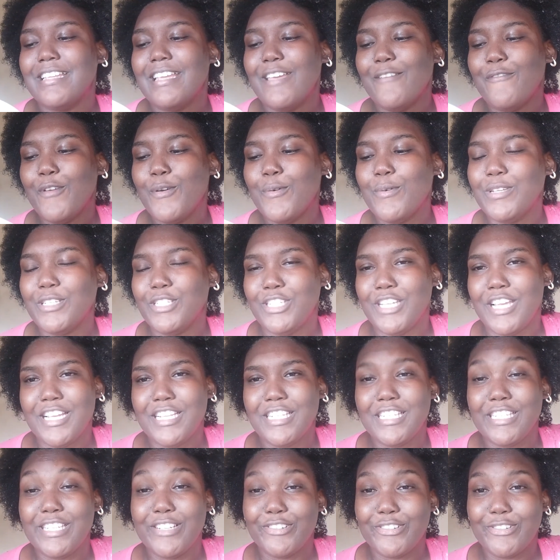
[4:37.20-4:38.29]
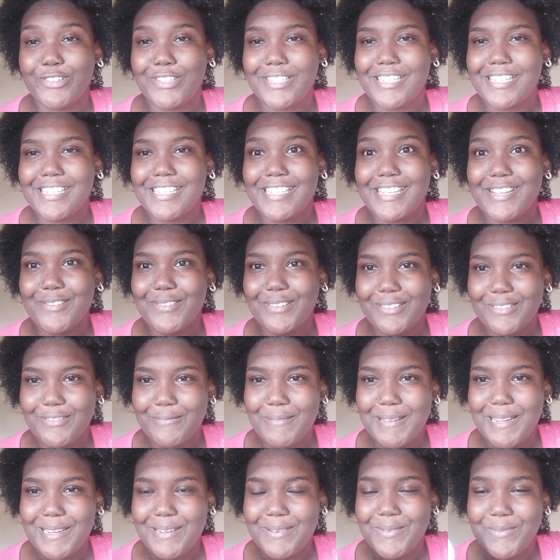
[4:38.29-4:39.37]
if it was just the roses, it would have
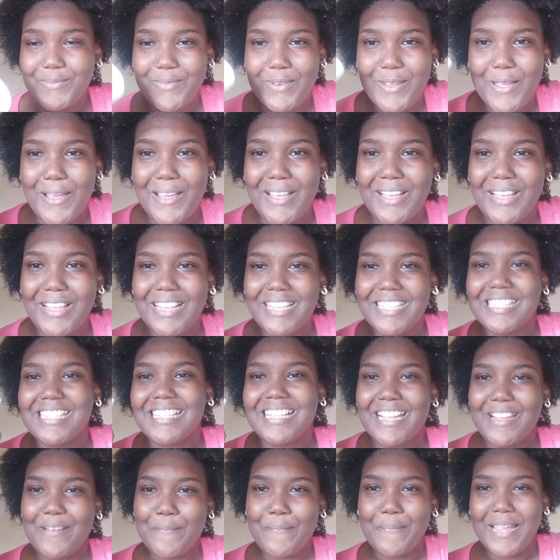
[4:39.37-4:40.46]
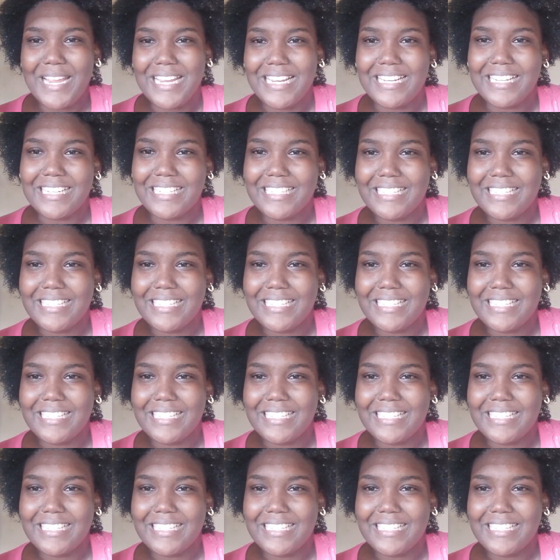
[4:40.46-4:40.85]
been a slight pink